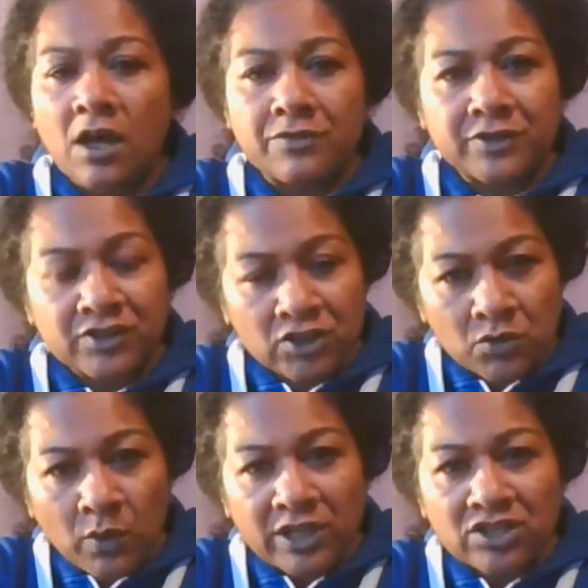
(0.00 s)
the
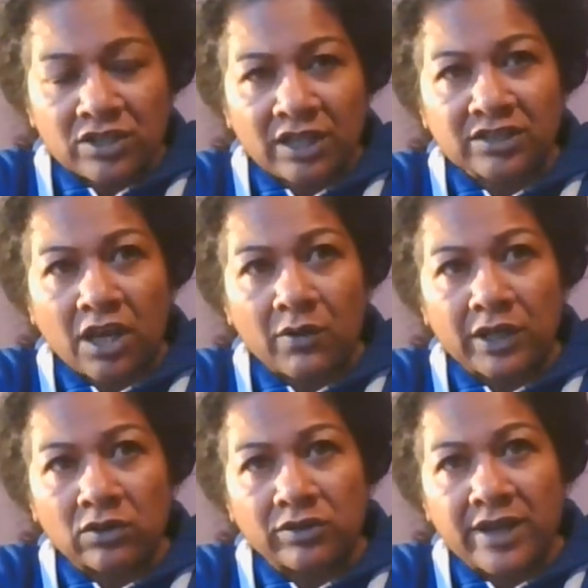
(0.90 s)
situation that's
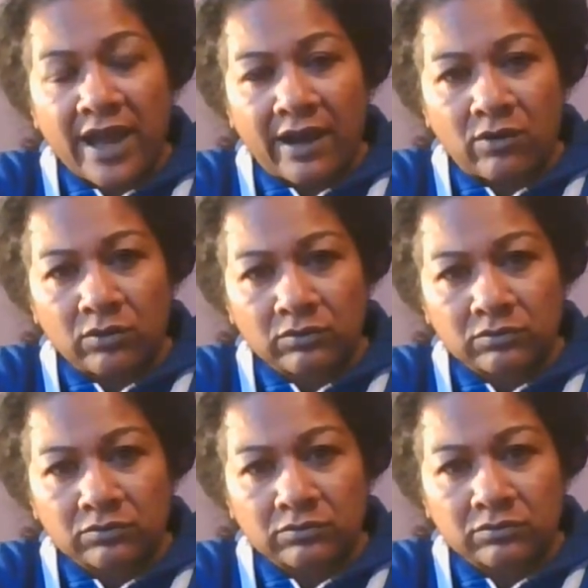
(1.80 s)
going on now,
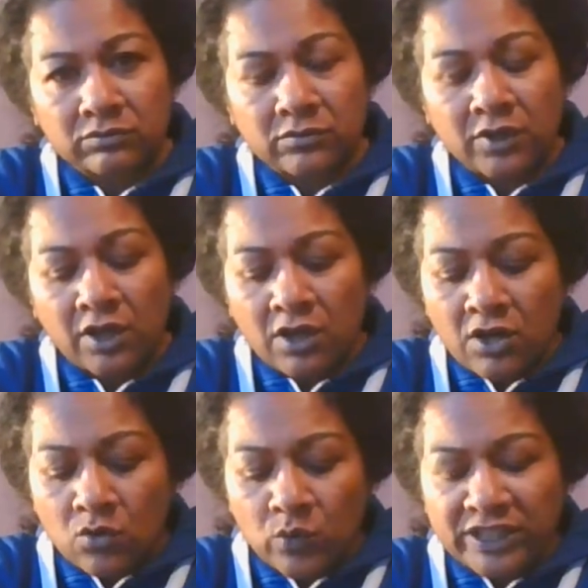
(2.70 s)

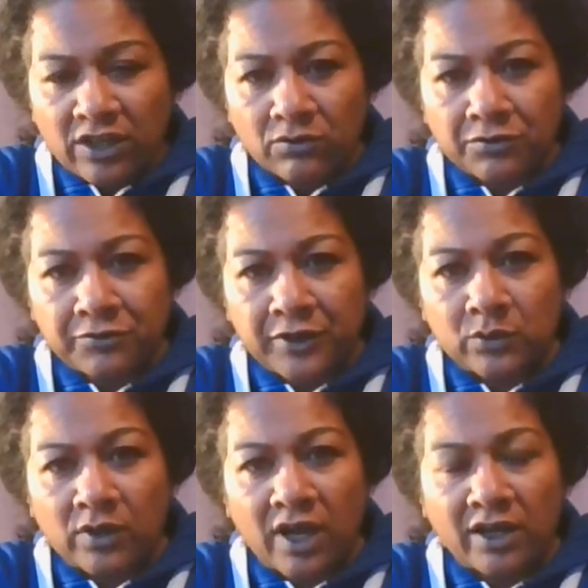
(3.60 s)
we don't feel
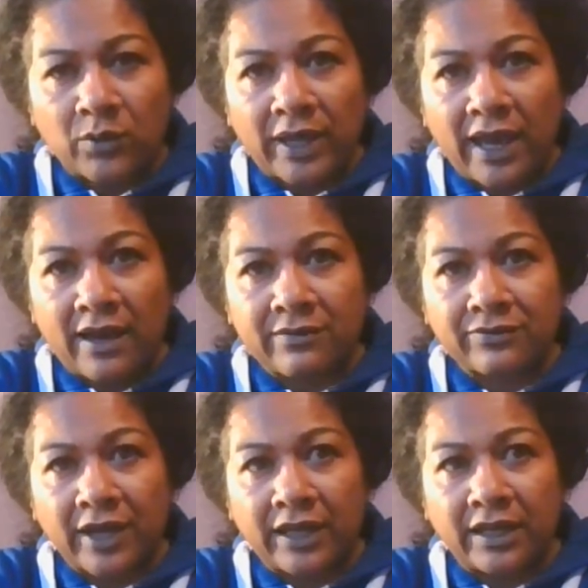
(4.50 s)
like we
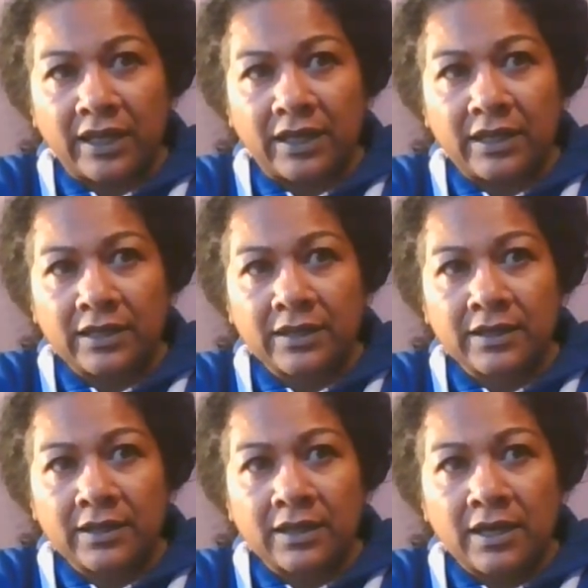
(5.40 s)
have any
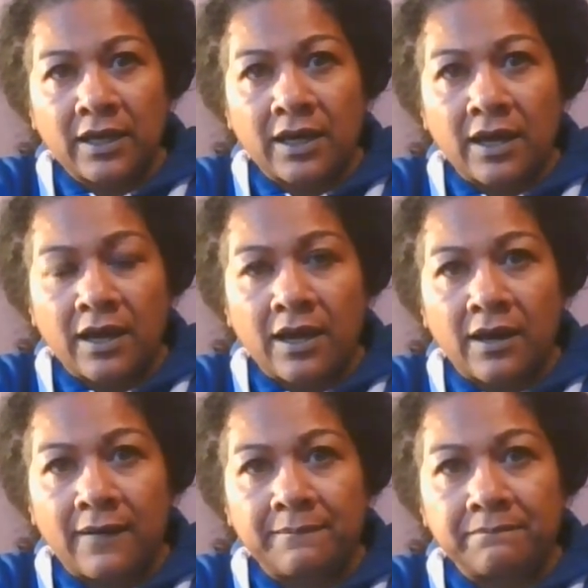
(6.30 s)

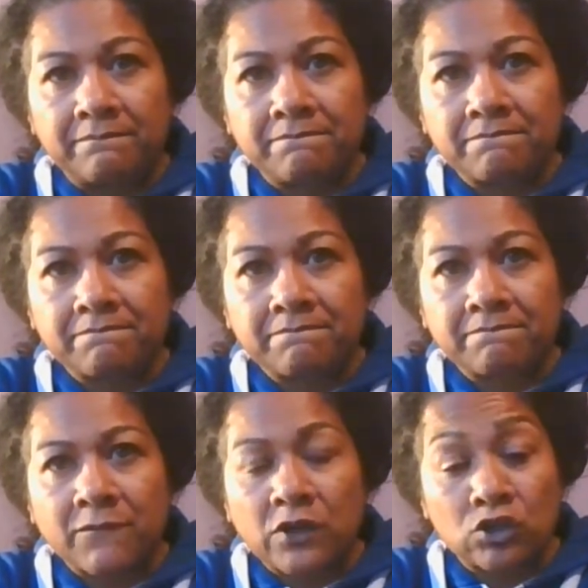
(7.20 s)
um,
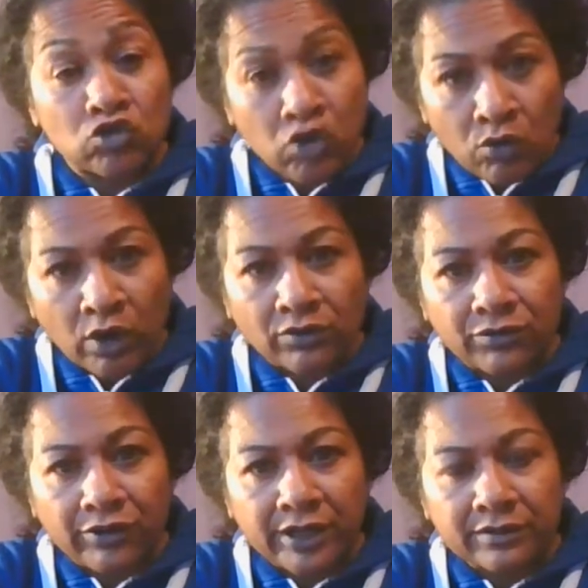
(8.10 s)
control
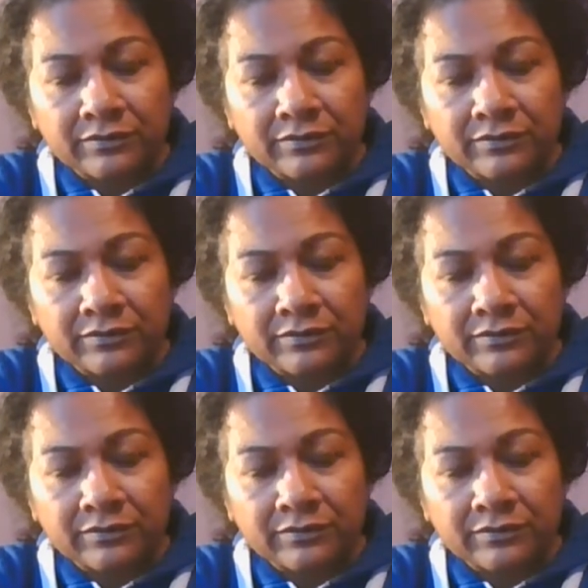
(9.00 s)
over it.